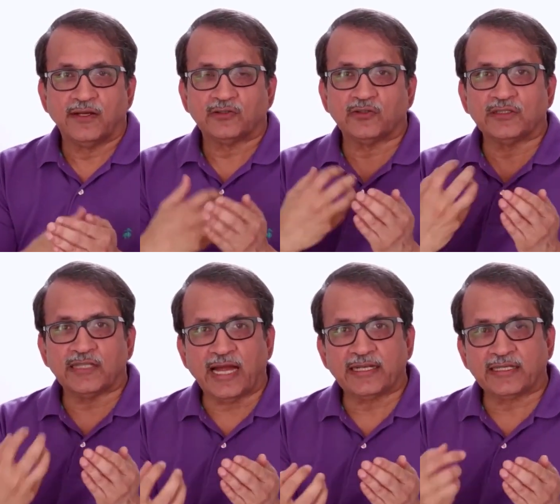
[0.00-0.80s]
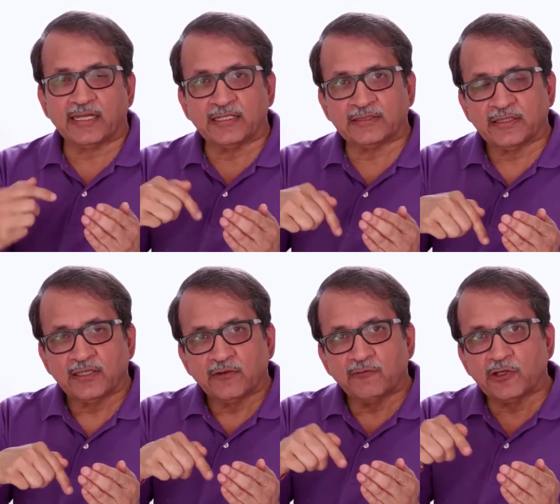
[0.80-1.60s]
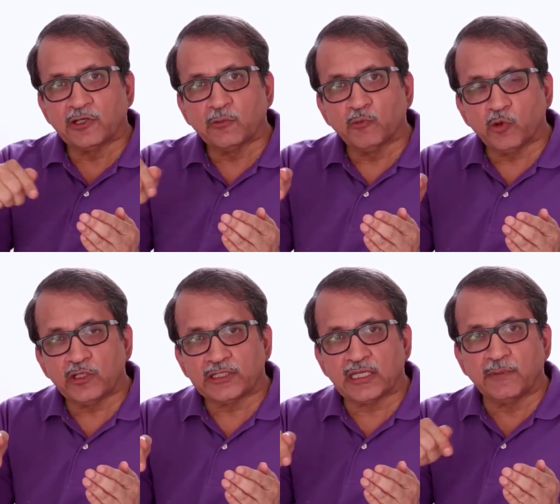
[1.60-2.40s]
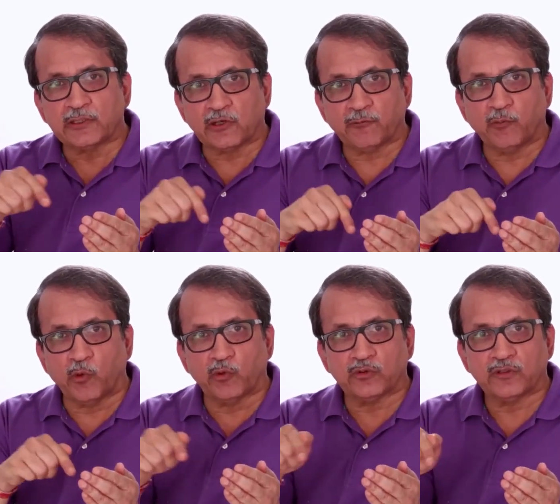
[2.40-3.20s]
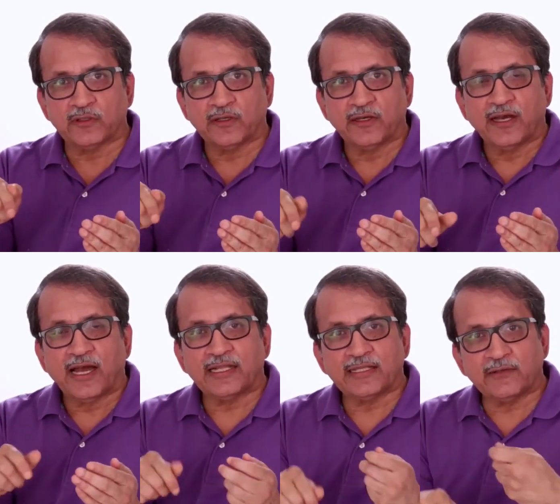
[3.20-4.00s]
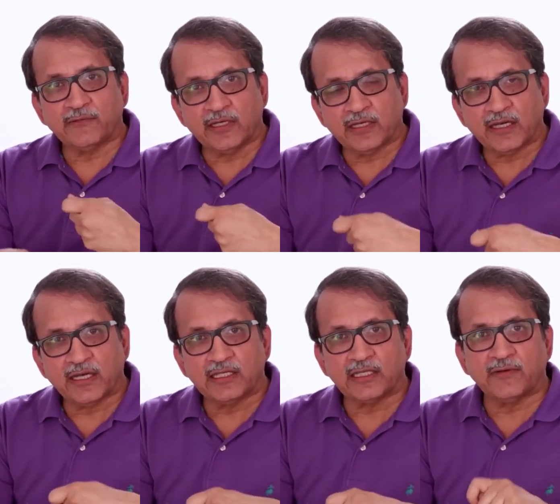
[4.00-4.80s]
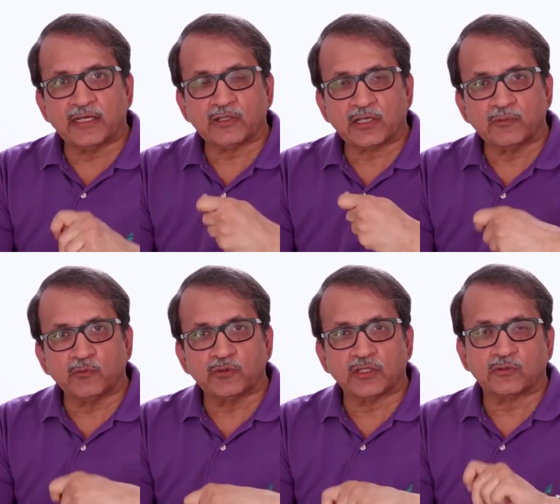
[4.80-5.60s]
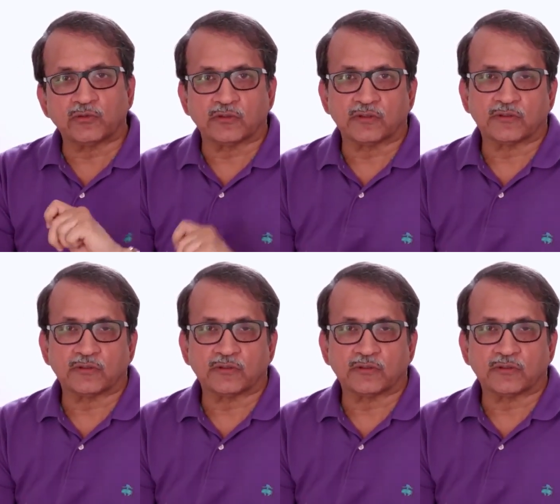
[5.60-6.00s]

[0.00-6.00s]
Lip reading: So in that case, we remove little bit of bone and then we elevate or remove the tooth.